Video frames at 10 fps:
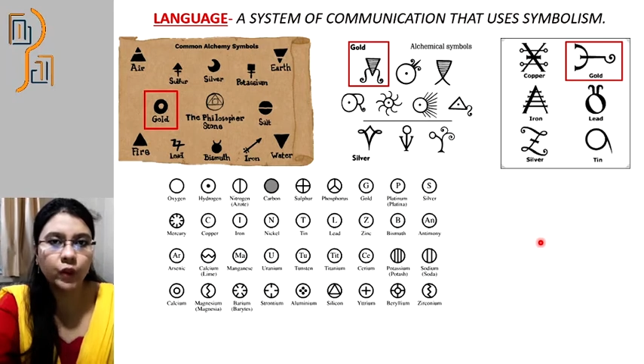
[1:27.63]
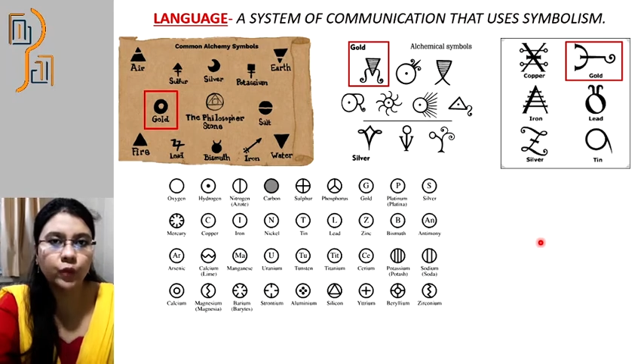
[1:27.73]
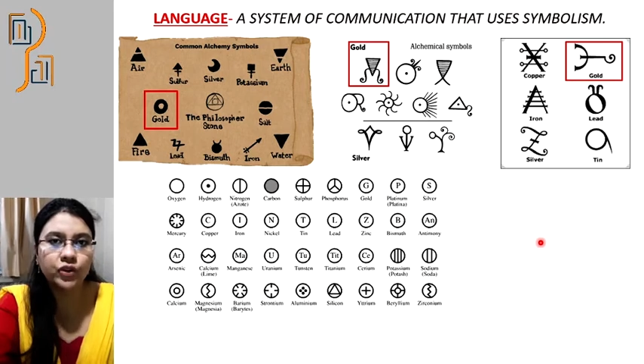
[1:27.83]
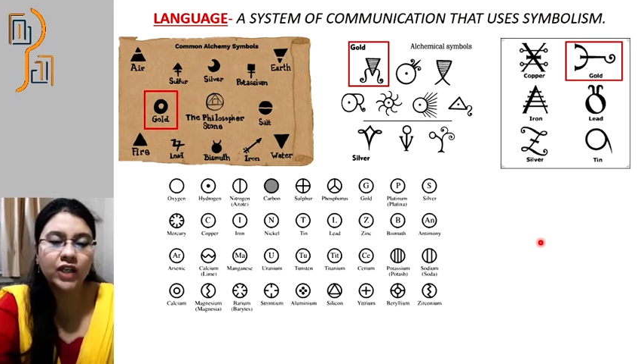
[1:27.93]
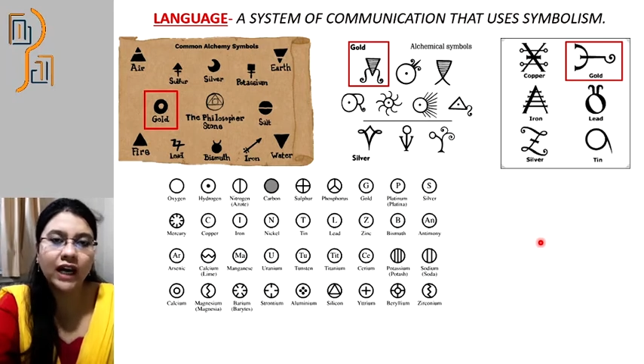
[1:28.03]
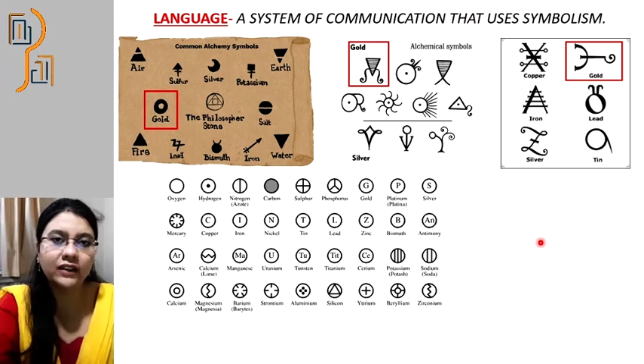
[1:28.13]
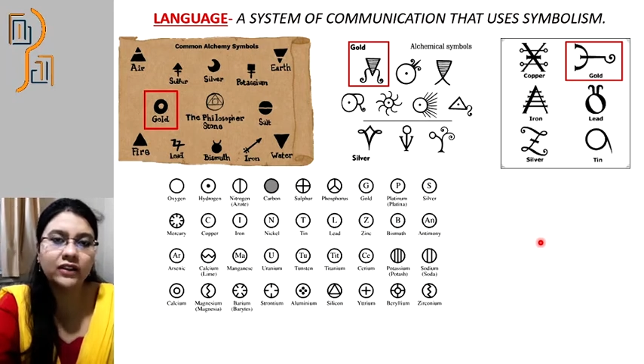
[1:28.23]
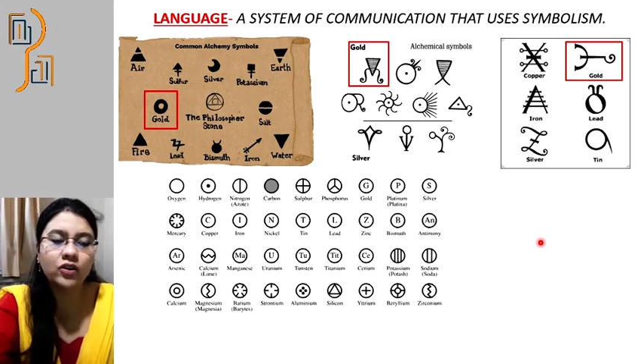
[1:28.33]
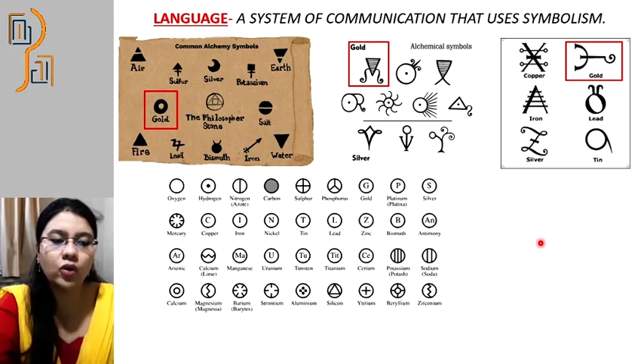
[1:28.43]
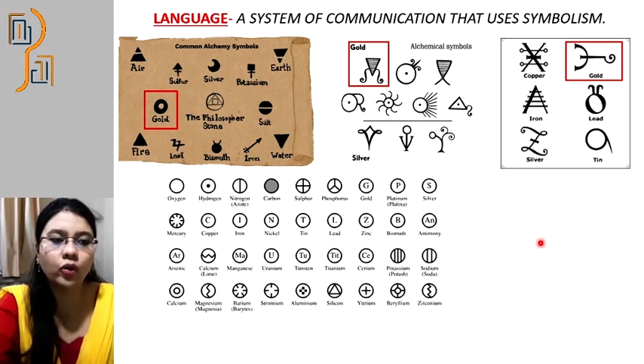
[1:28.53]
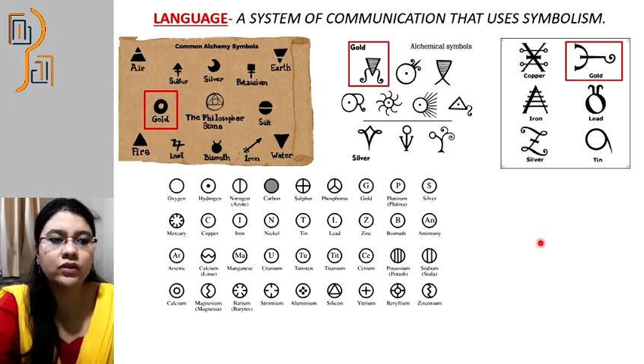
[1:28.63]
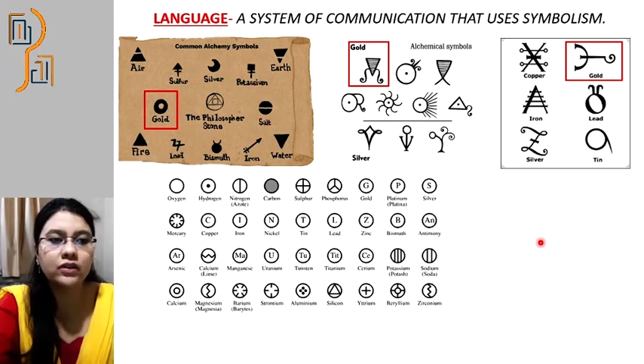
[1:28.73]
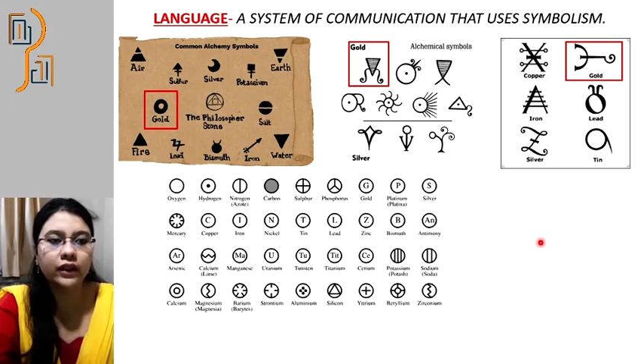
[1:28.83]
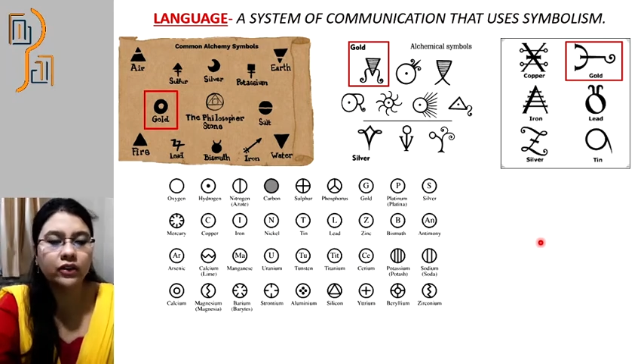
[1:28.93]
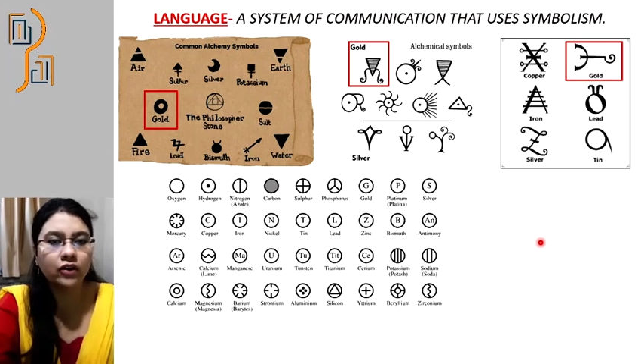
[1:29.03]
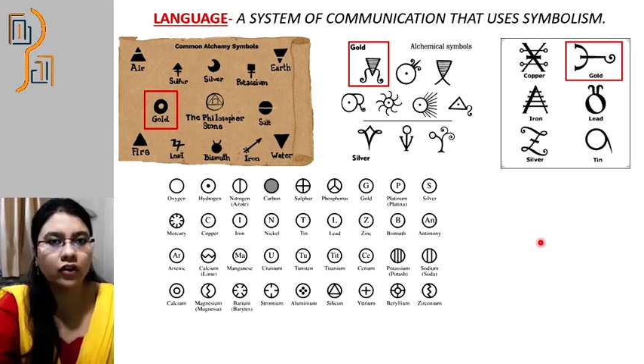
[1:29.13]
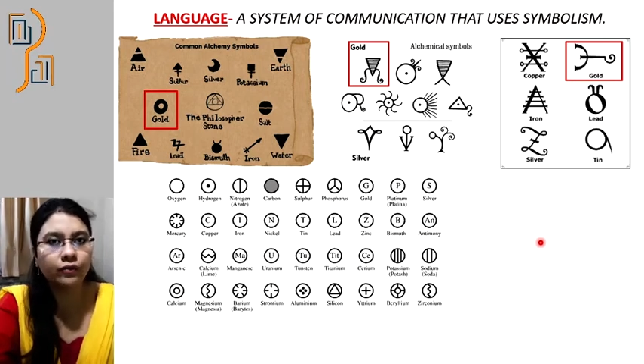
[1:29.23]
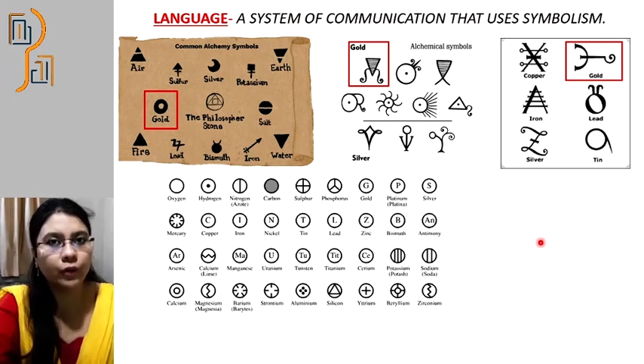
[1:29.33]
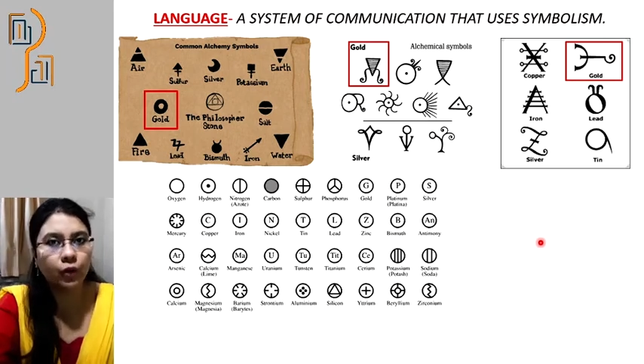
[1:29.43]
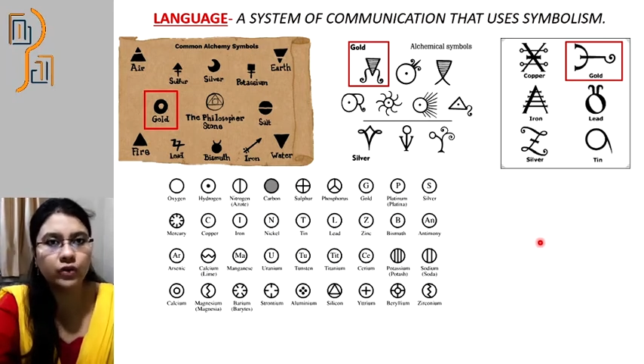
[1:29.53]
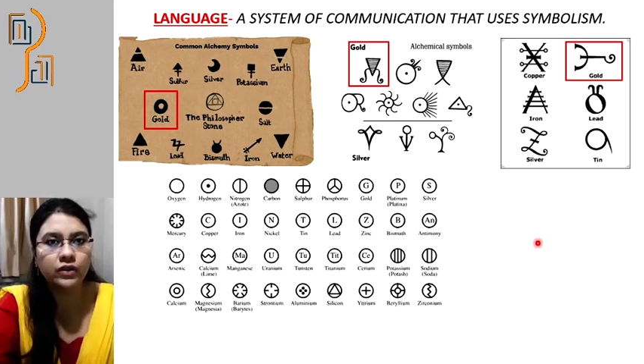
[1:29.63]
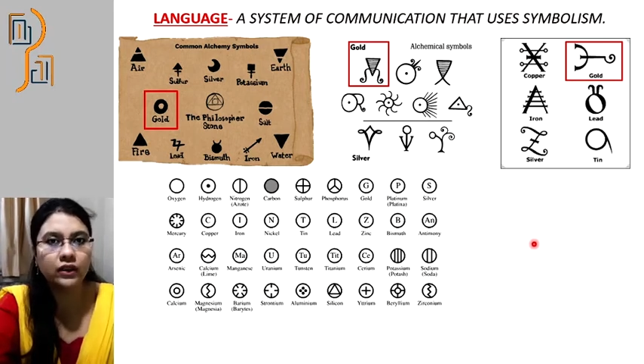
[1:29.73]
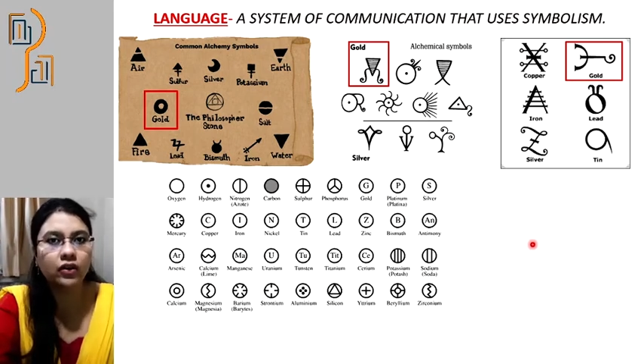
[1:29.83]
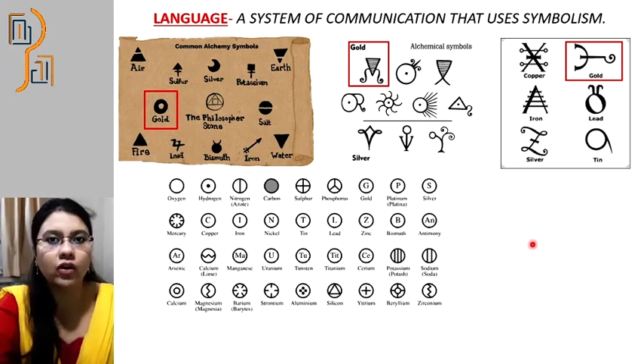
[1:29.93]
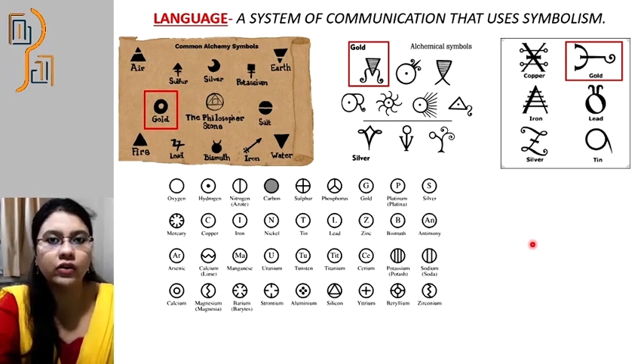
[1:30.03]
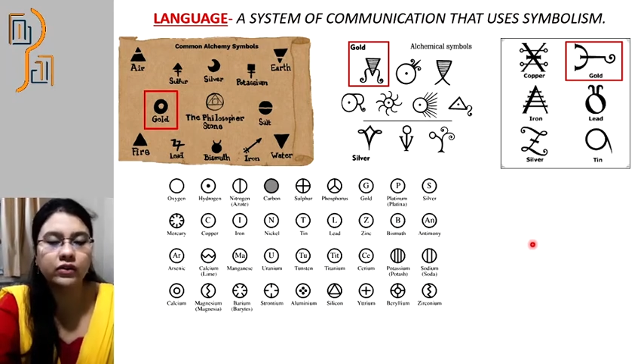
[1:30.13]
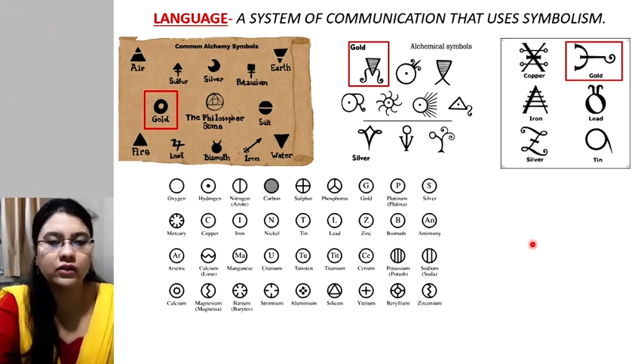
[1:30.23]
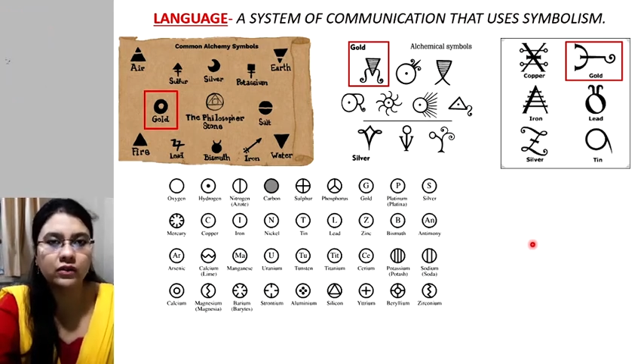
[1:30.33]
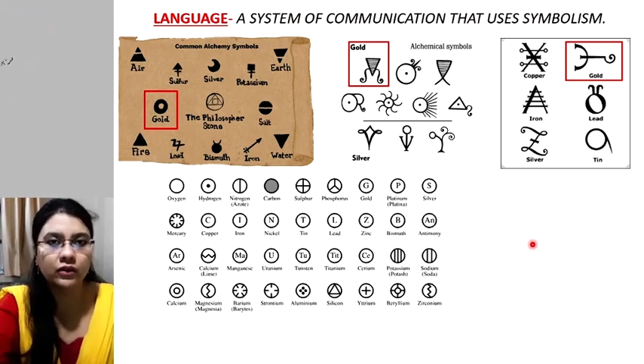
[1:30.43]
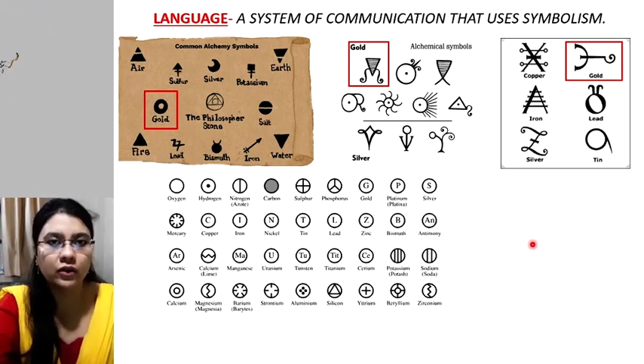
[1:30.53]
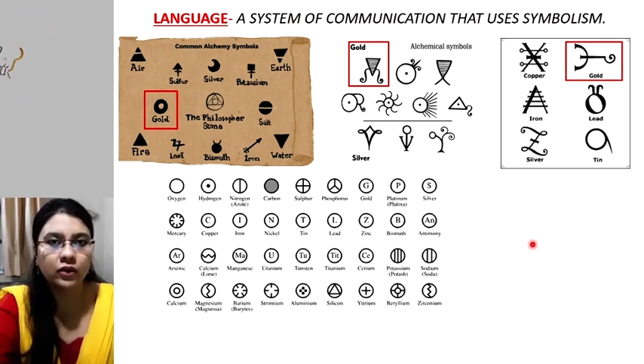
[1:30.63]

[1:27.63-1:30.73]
which had its own set of pros and cons.